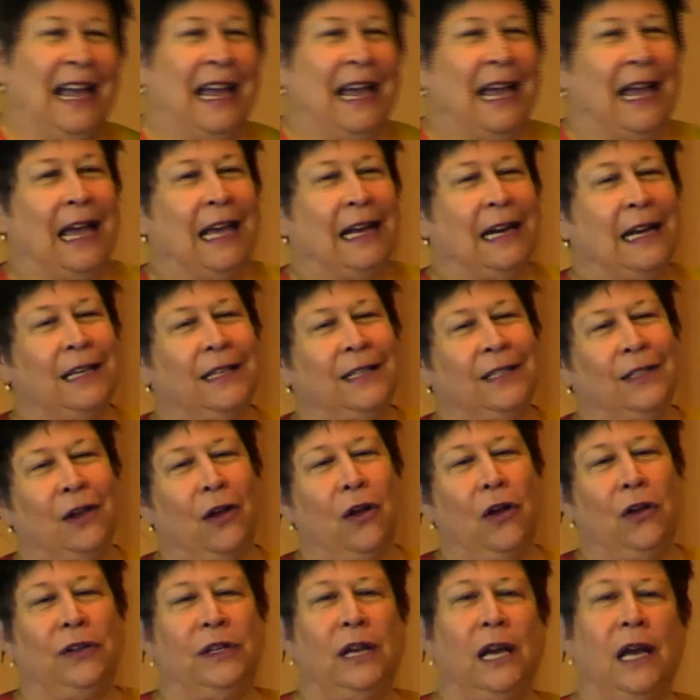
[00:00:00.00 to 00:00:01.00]
And I
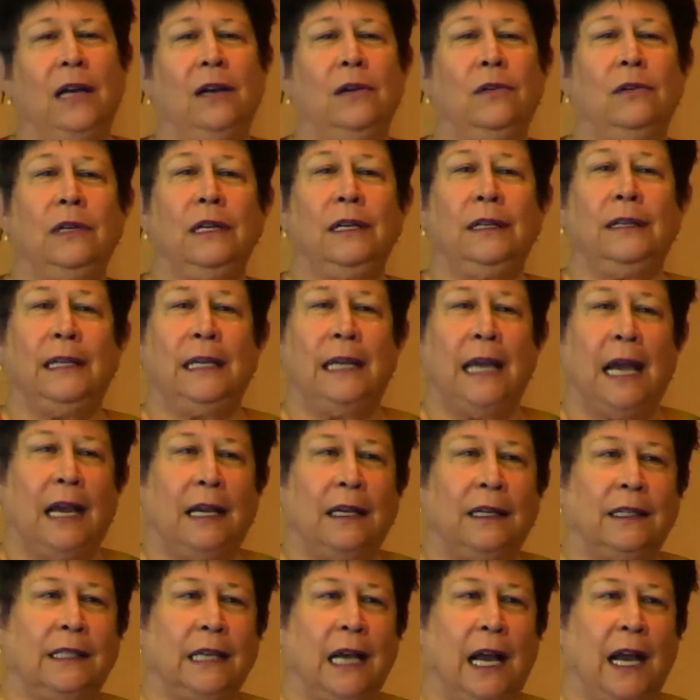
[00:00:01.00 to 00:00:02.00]
saw not only the
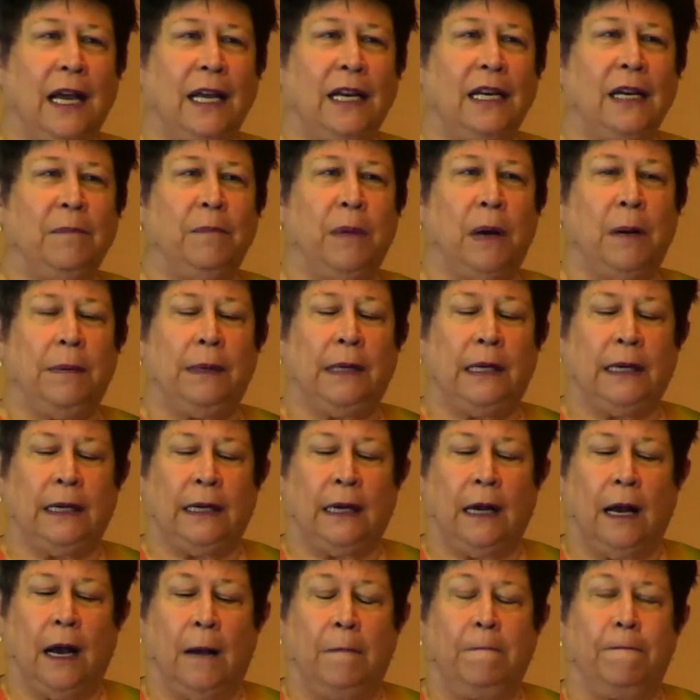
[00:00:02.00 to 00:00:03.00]
anxiety bubbling
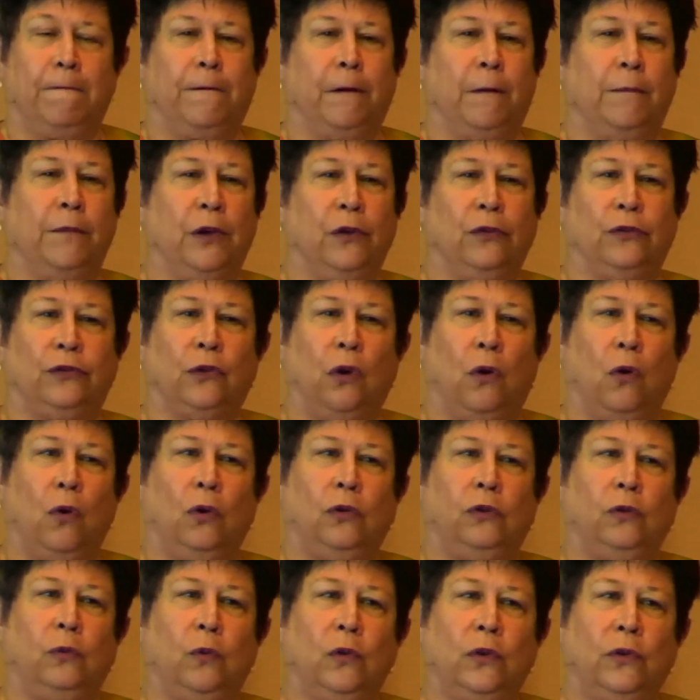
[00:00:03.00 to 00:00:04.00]
up from those
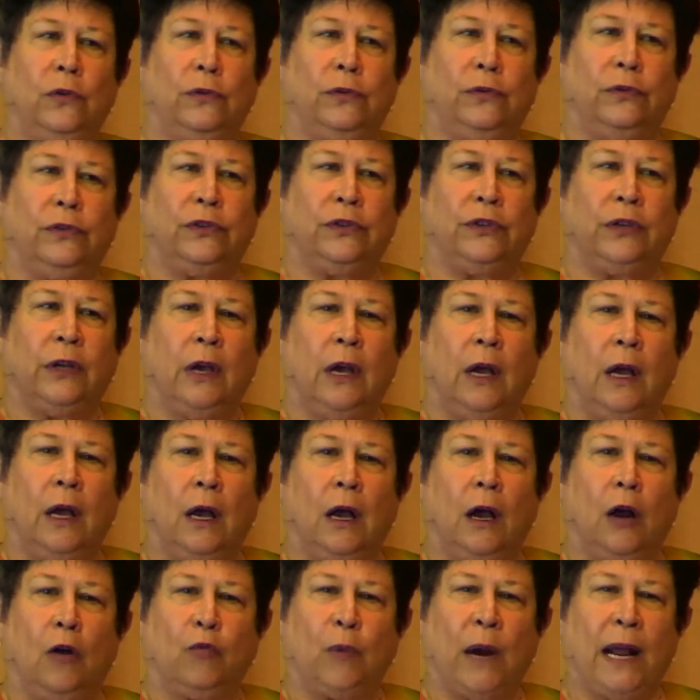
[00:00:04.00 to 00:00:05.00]
old wounds
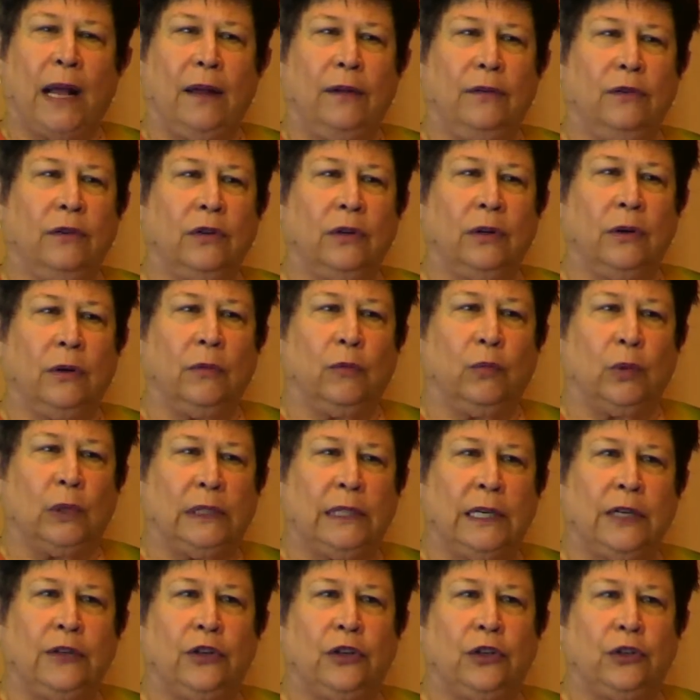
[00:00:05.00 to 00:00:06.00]
around
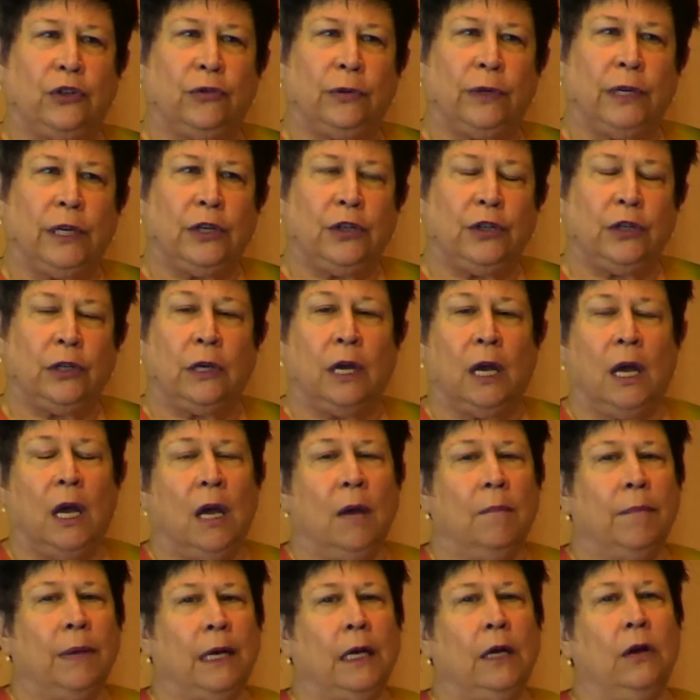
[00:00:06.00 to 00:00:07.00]
religious tradition,
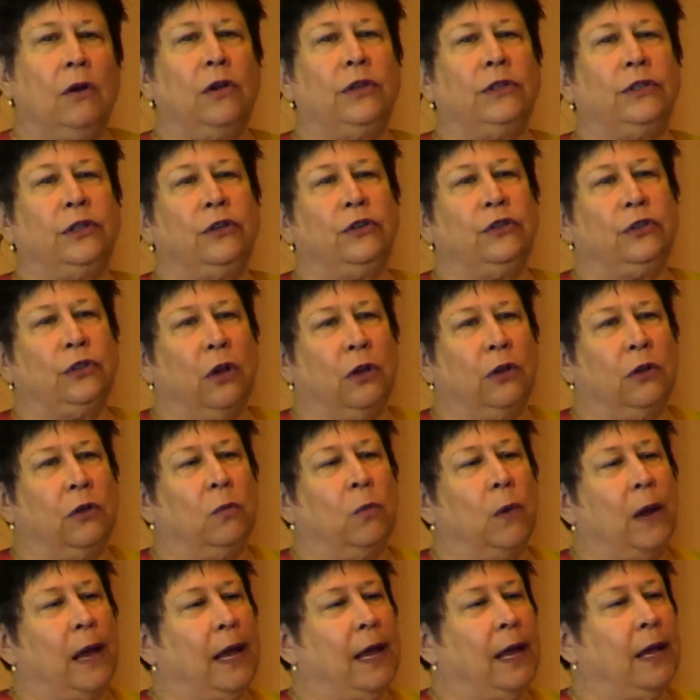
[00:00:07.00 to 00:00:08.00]
but I also saw the
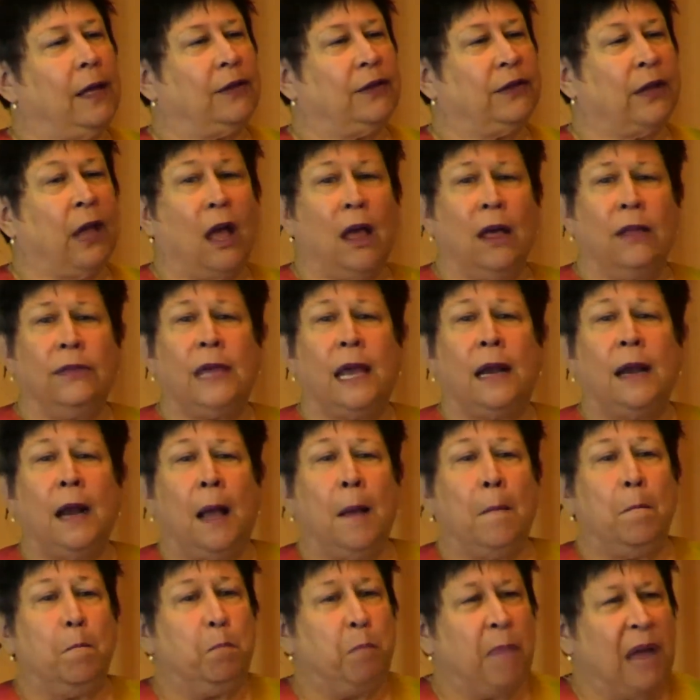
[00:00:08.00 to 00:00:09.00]
ways that
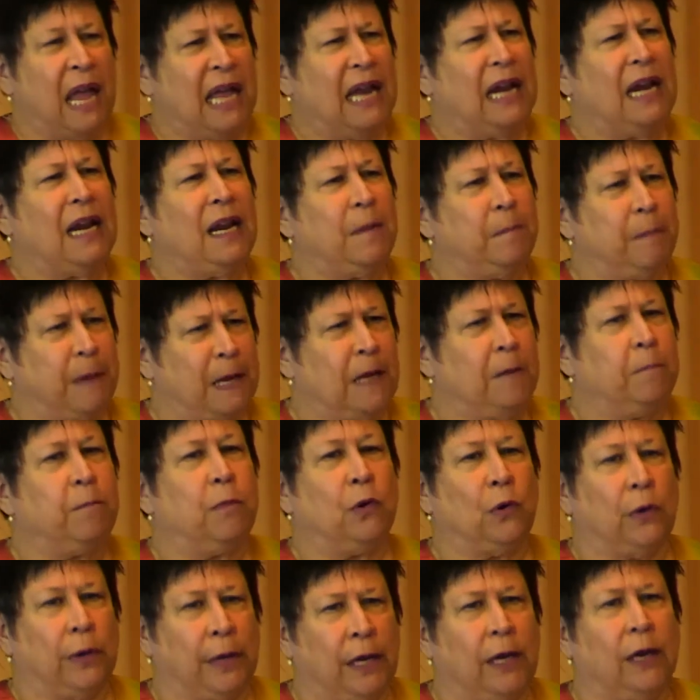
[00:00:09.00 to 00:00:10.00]
many
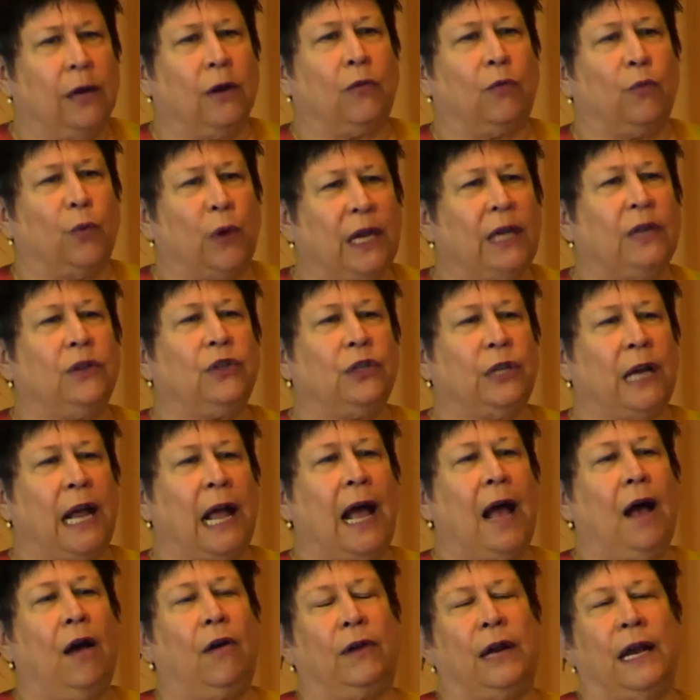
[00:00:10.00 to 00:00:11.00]
people here reached
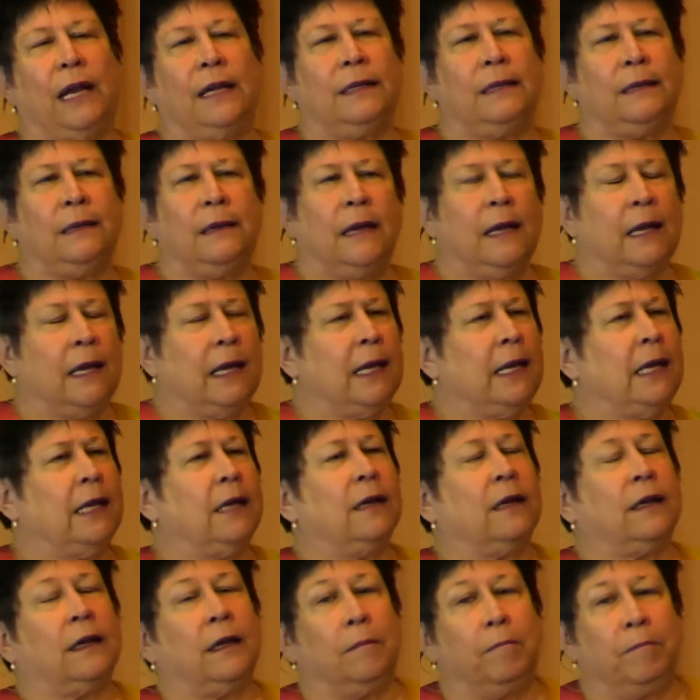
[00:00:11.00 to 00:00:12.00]
out and in
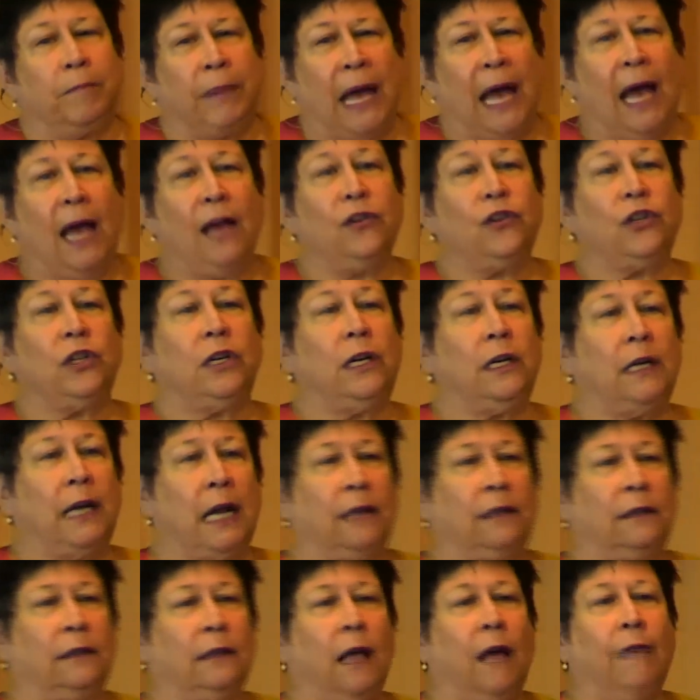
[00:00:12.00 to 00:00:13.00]
a compassionate
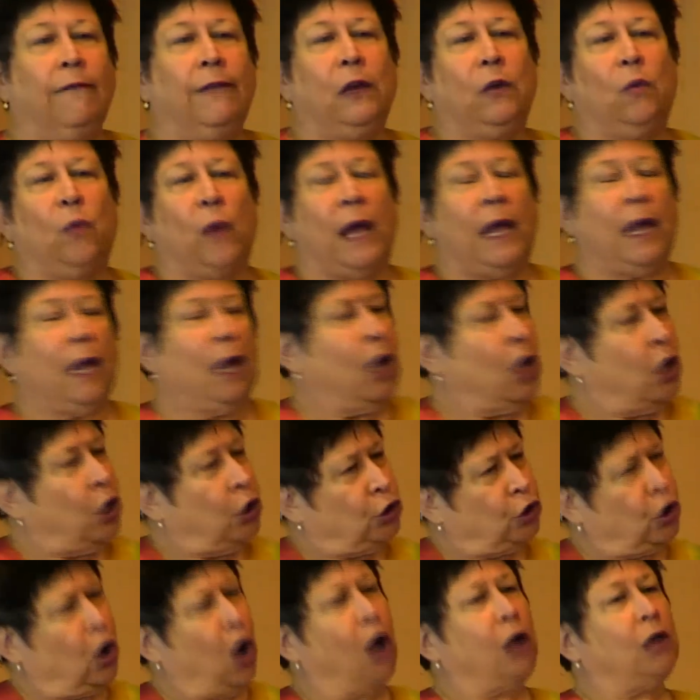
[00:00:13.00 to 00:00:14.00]
and loving way
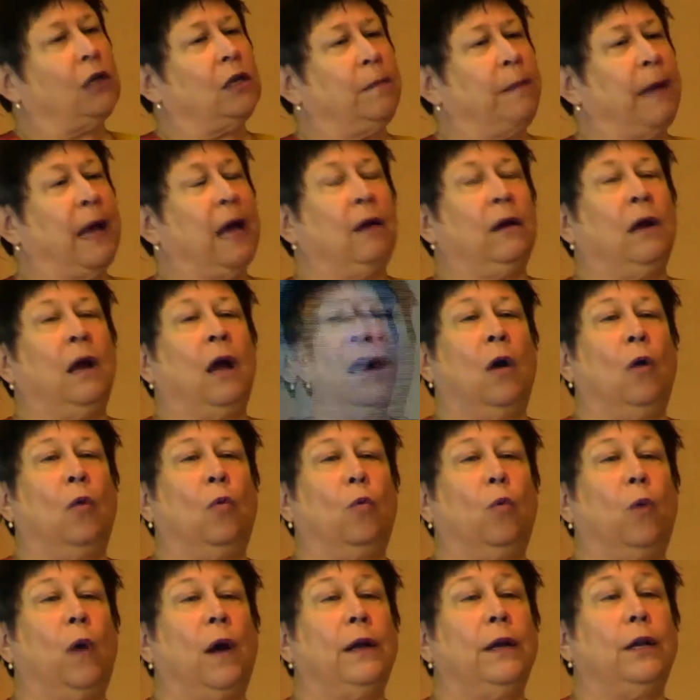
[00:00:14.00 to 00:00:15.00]
talked about
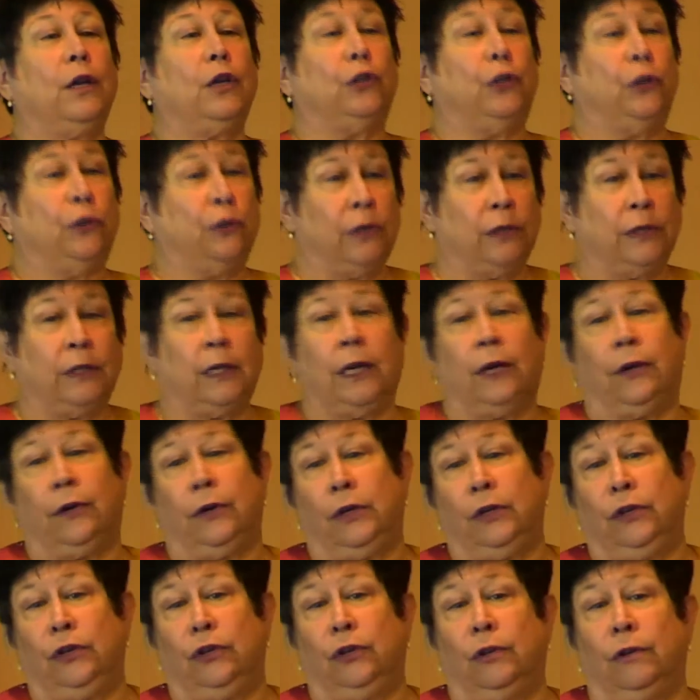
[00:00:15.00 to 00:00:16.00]
what
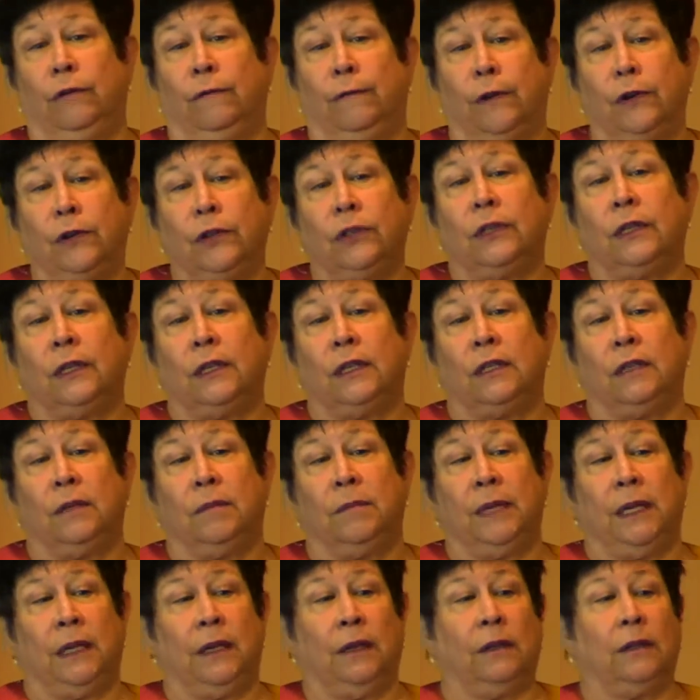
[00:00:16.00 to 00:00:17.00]
Unitarian Universalism
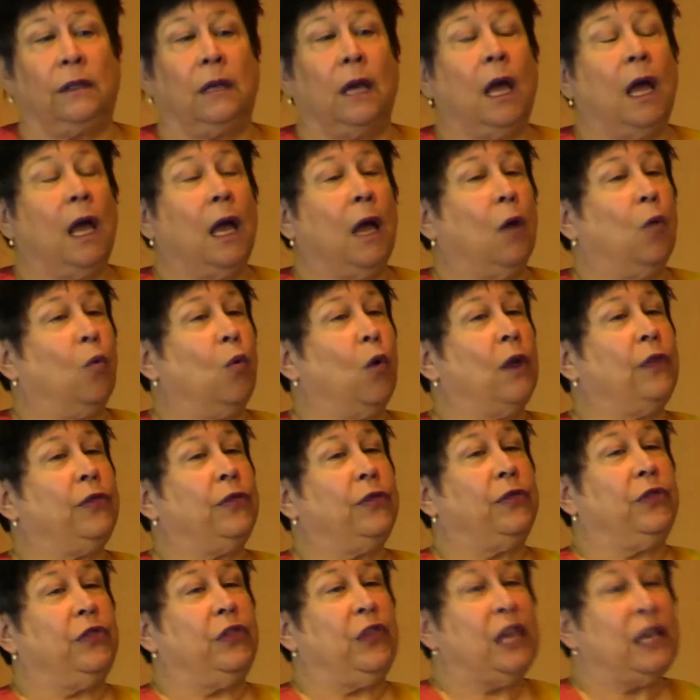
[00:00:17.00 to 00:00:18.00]
is,
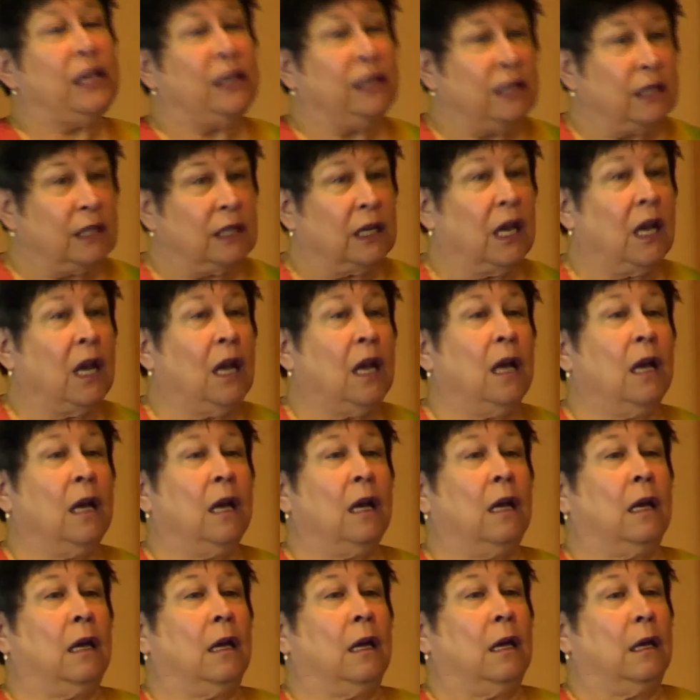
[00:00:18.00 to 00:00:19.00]
what this
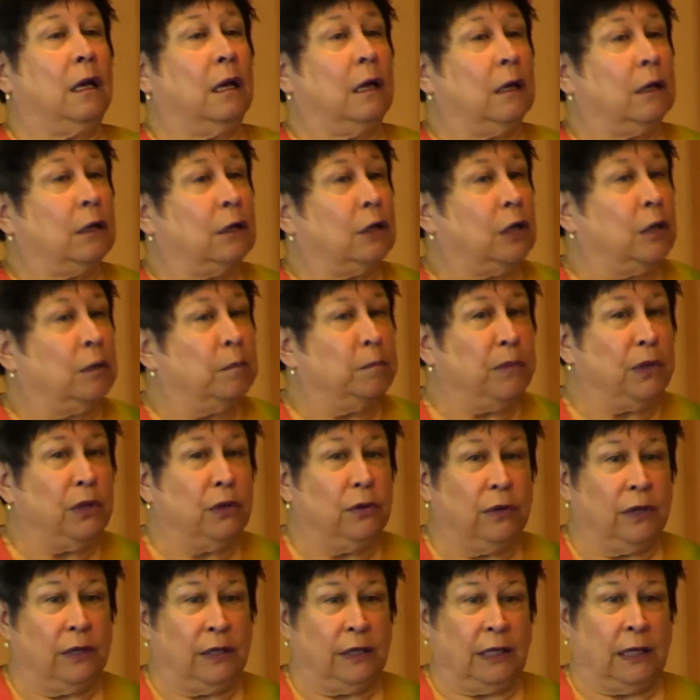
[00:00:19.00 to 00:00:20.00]

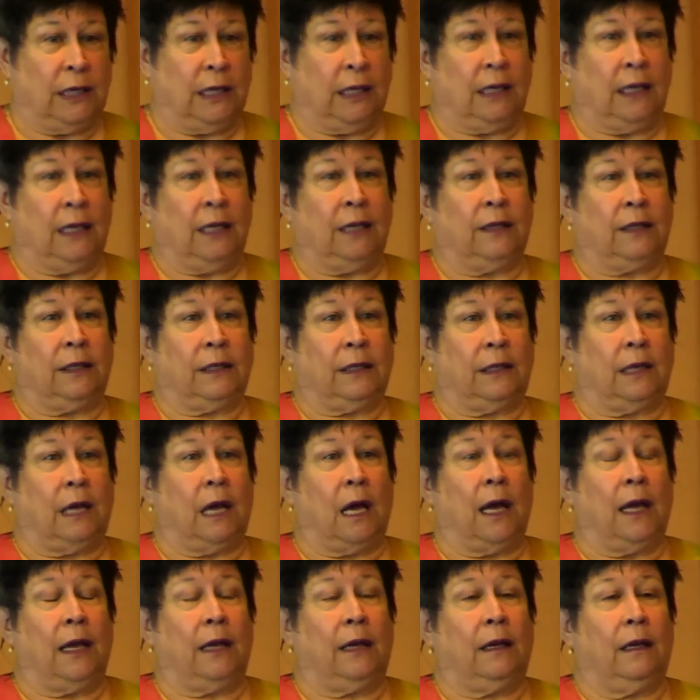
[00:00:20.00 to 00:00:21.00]
community is
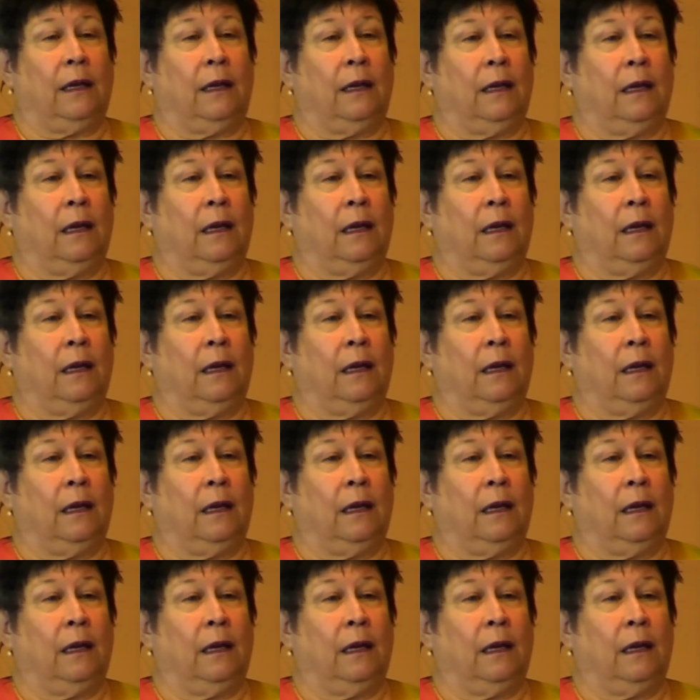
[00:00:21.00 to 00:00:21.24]
like.